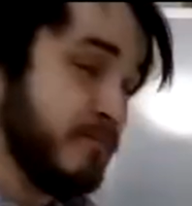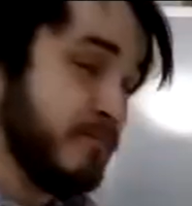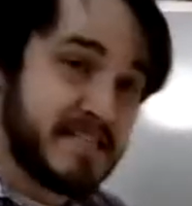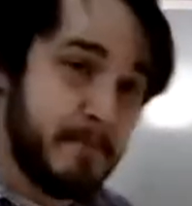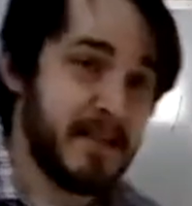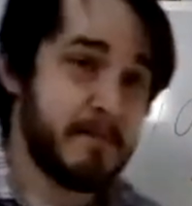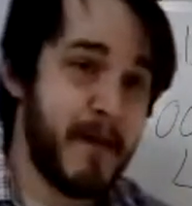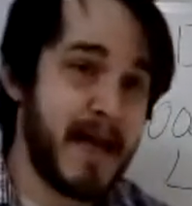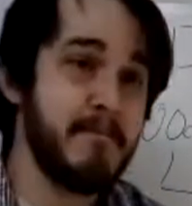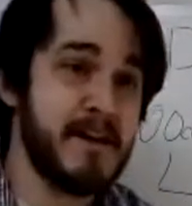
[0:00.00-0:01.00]
simply
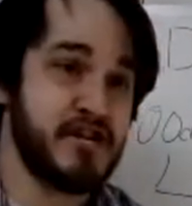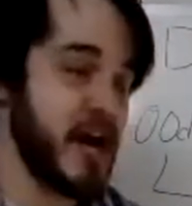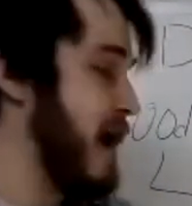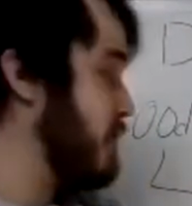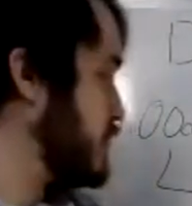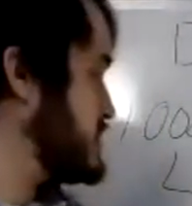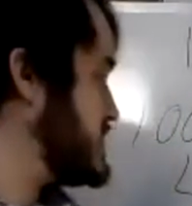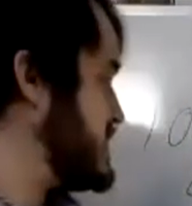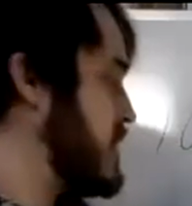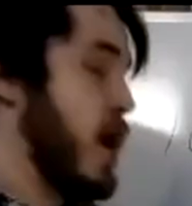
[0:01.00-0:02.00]
baby
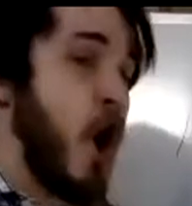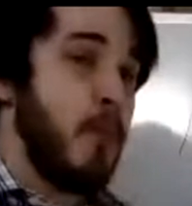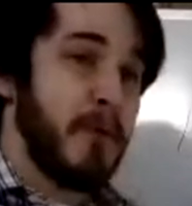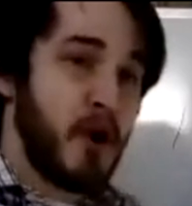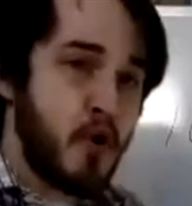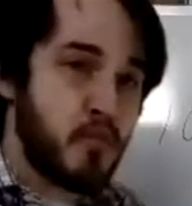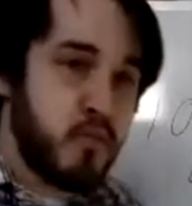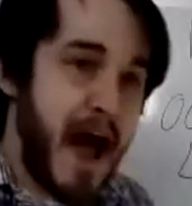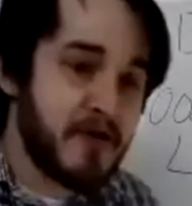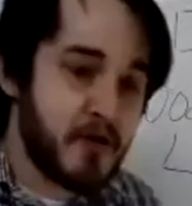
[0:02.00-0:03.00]
showers, but are
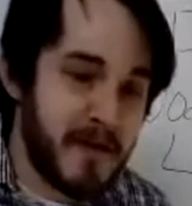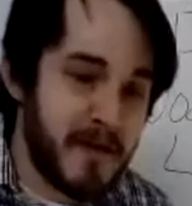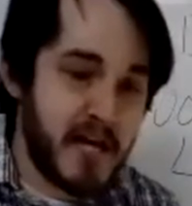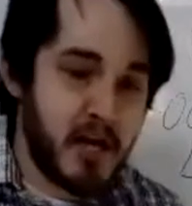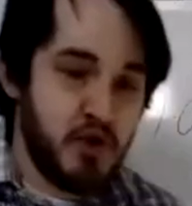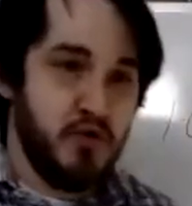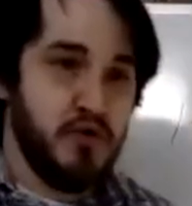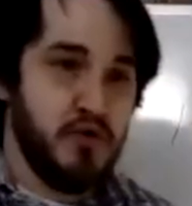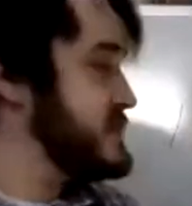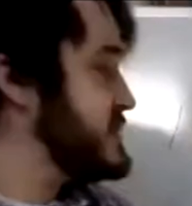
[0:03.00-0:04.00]
rather being
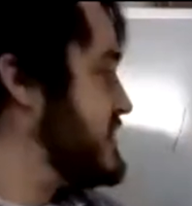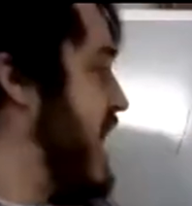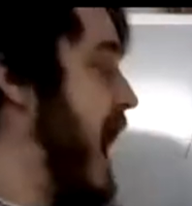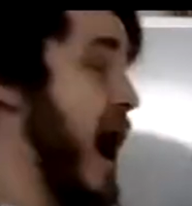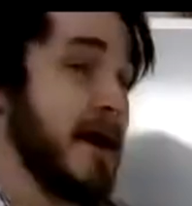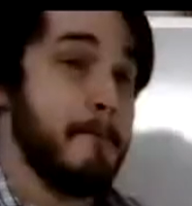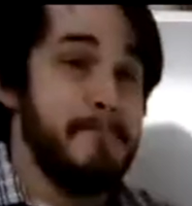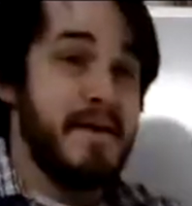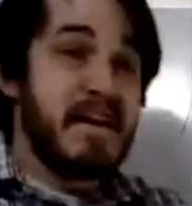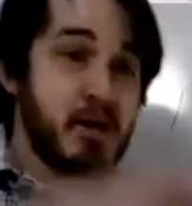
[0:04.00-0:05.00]
used on
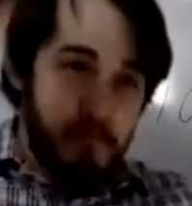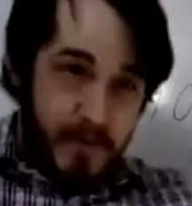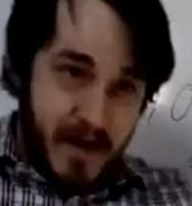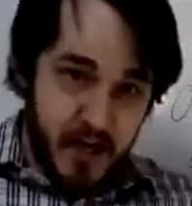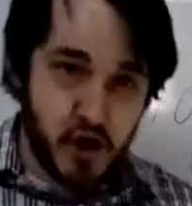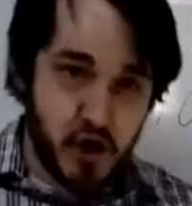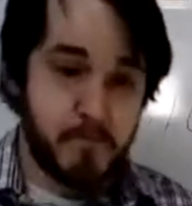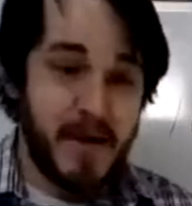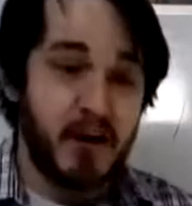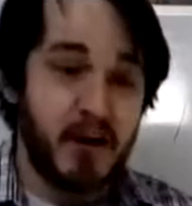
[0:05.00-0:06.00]
bigger picture,
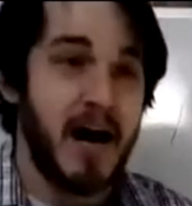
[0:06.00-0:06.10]
bigger